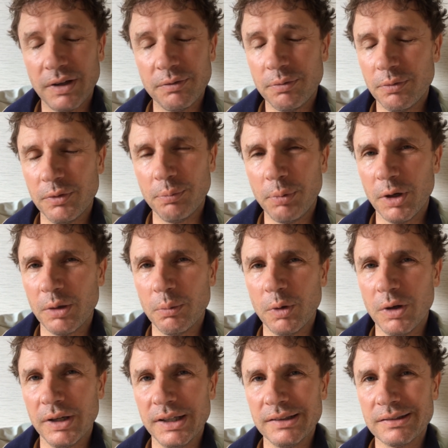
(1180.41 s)
the bottom
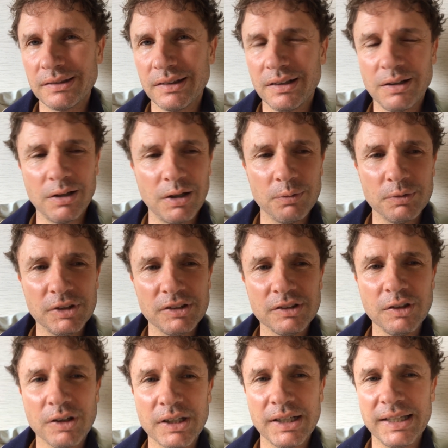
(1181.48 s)
line is, I'm
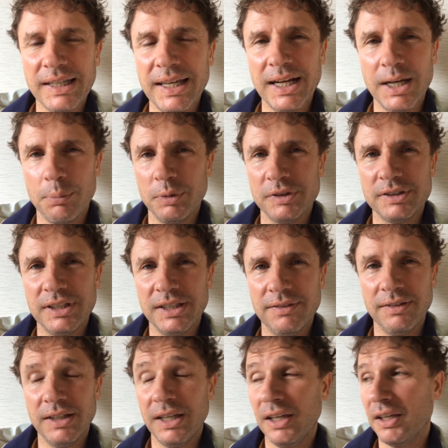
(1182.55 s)
just not going to get up on
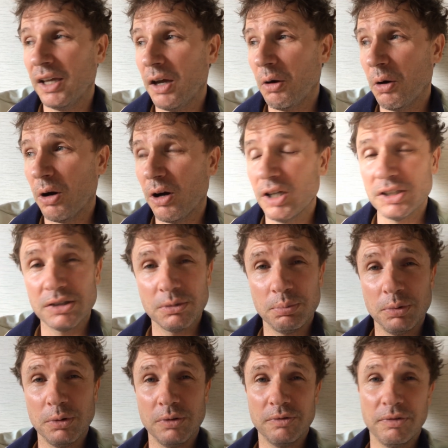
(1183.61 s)
TV and go, oh, I
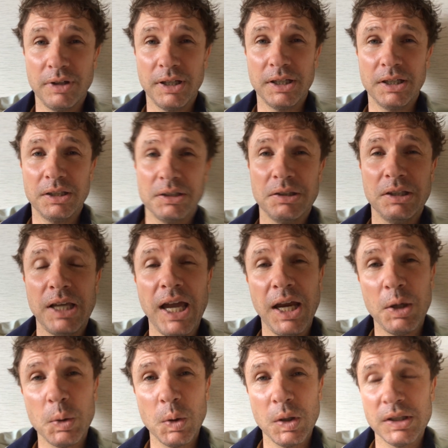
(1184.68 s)
support fucking
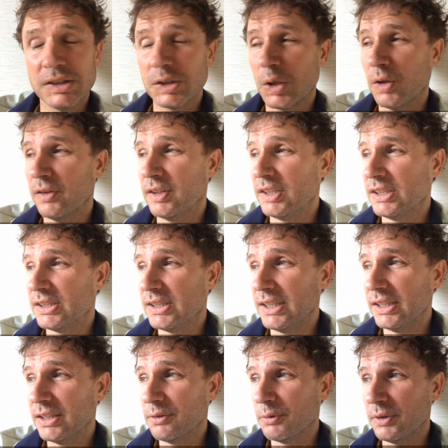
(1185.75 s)
gay rights. I just
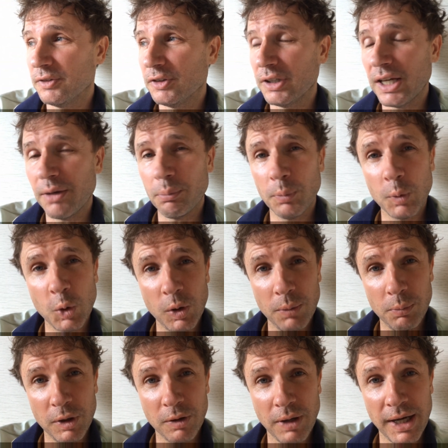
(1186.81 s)
think that we should have more
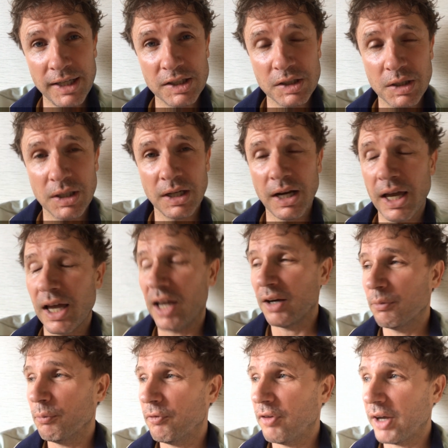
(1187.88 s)
immigration
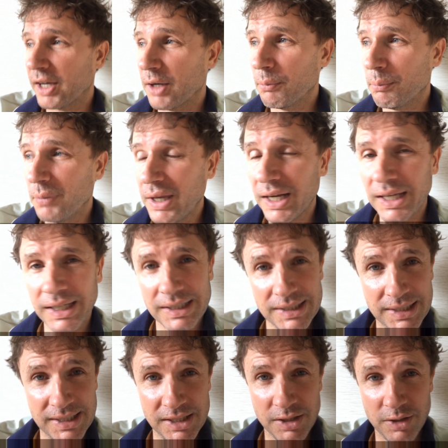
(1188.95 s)
and fucking better
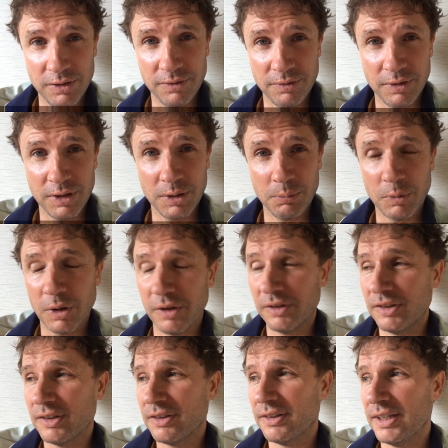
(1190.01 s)
conditions for them. I
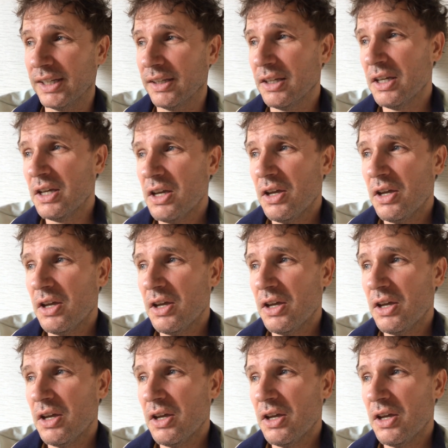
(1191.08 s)
just think